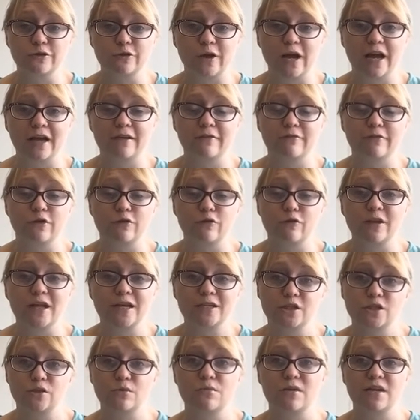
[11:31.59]
So kind of, you know,
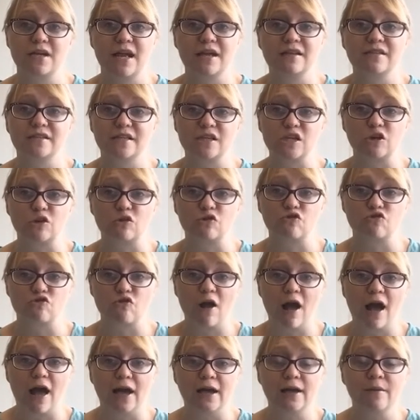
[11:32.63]
that's something else that you could
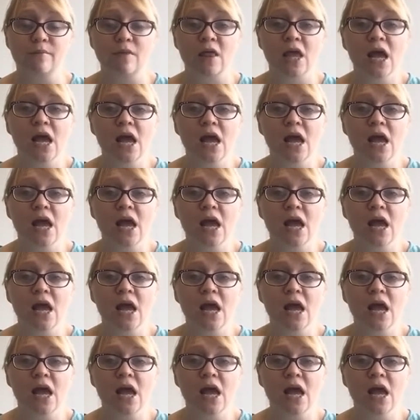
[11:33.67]
try.